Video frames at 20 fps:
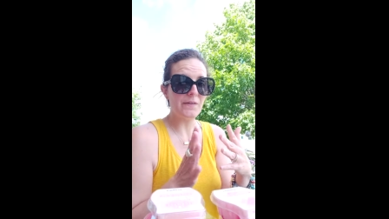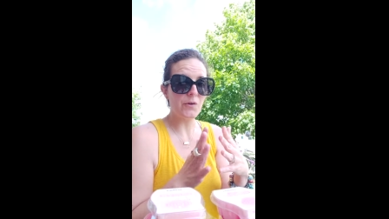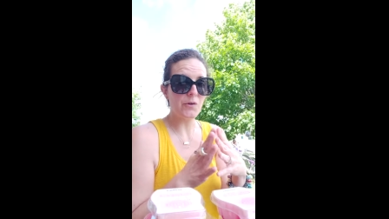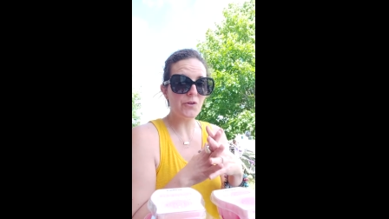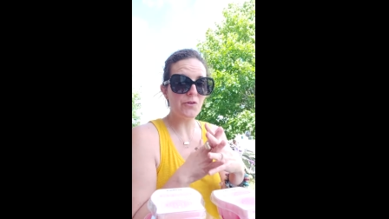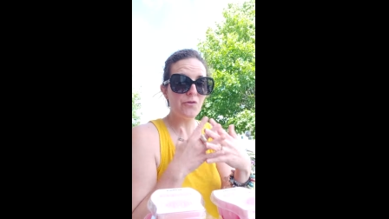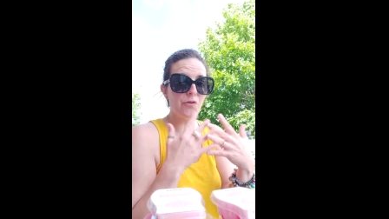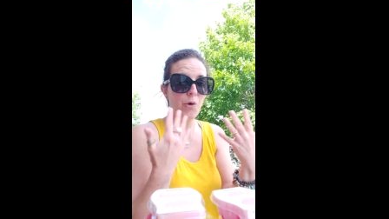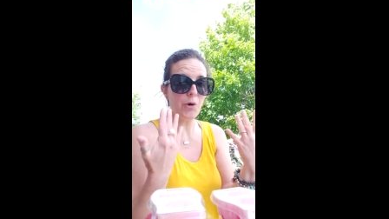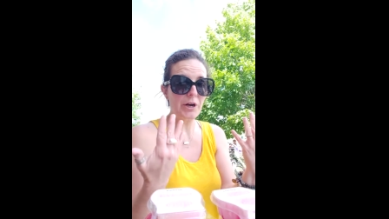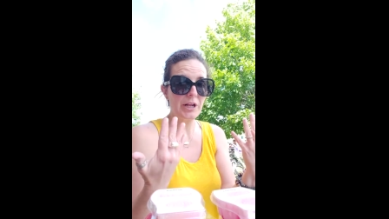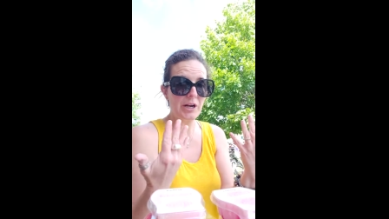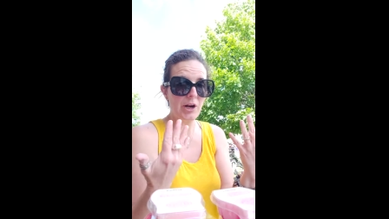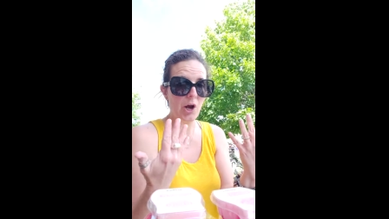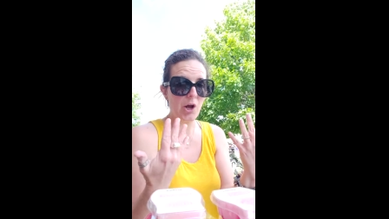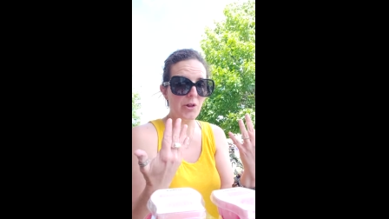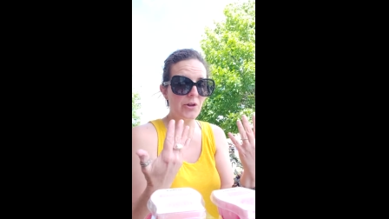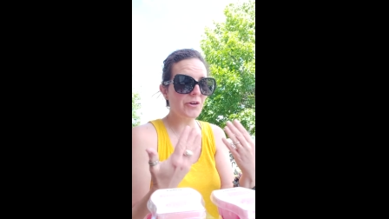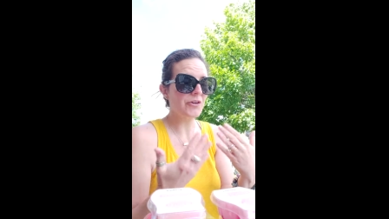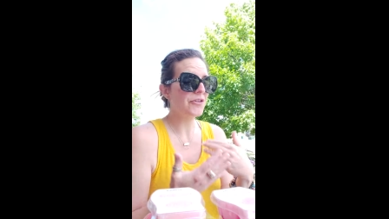so it's
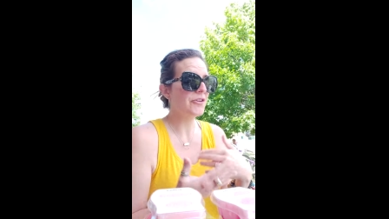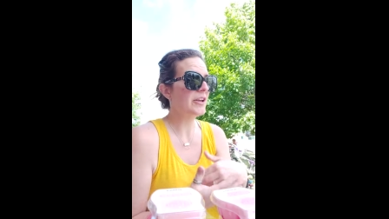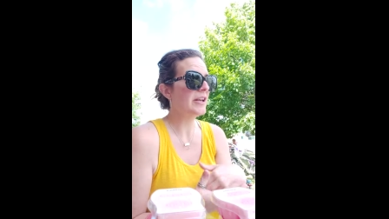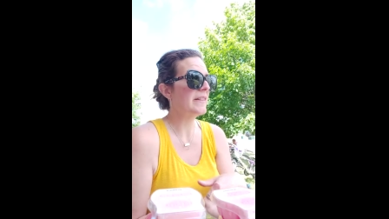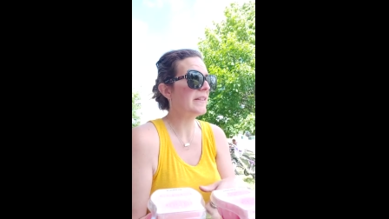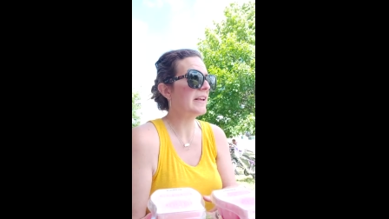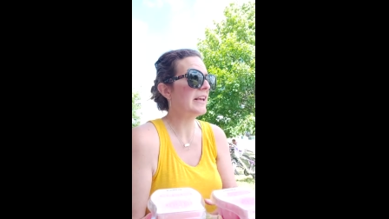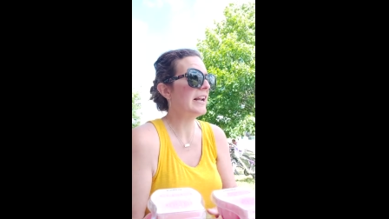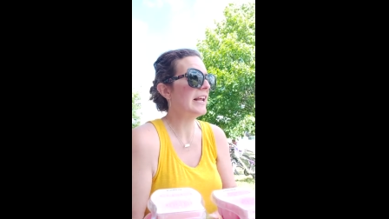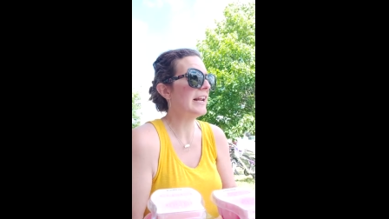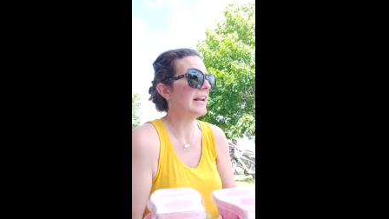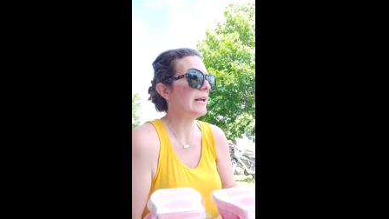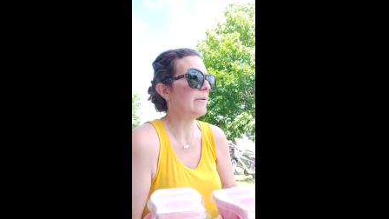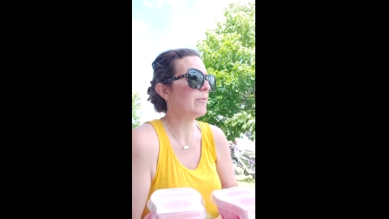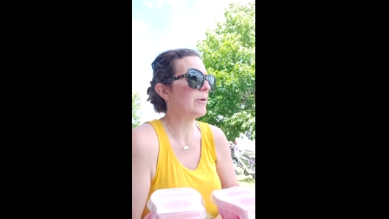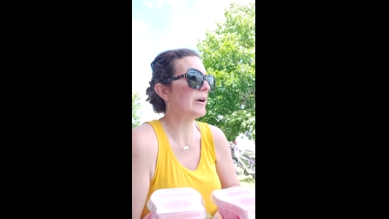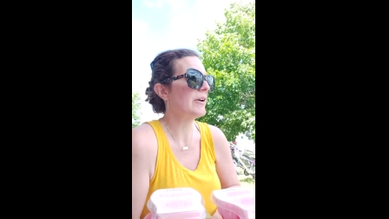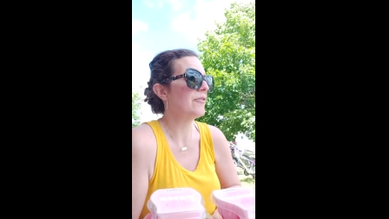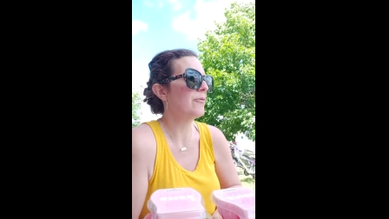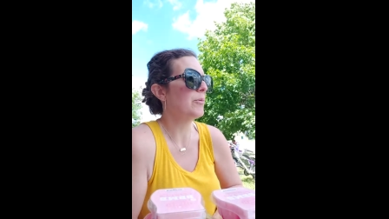$40 in the Canadian
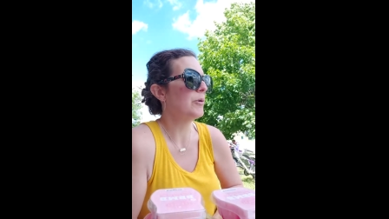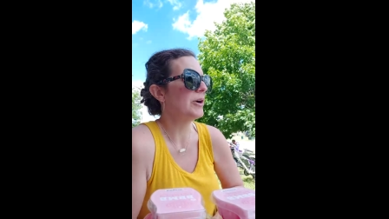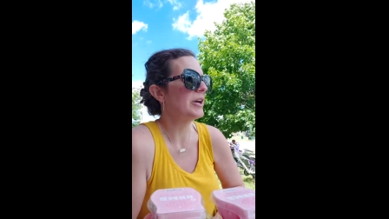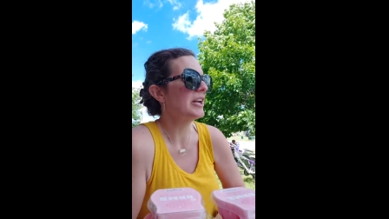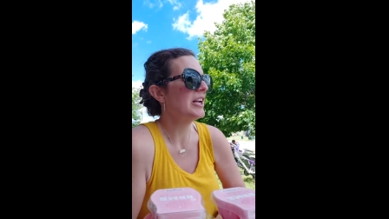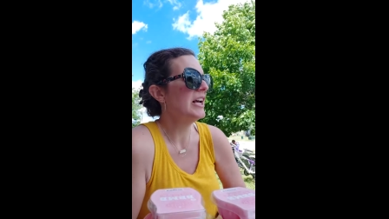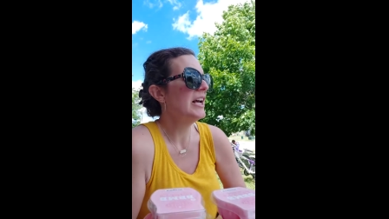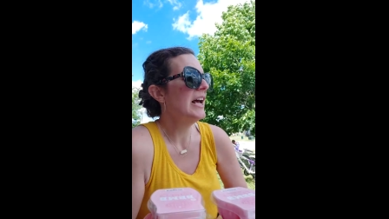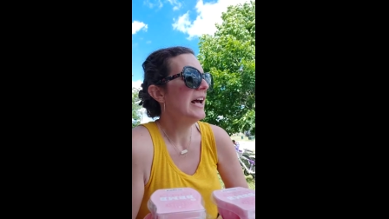price point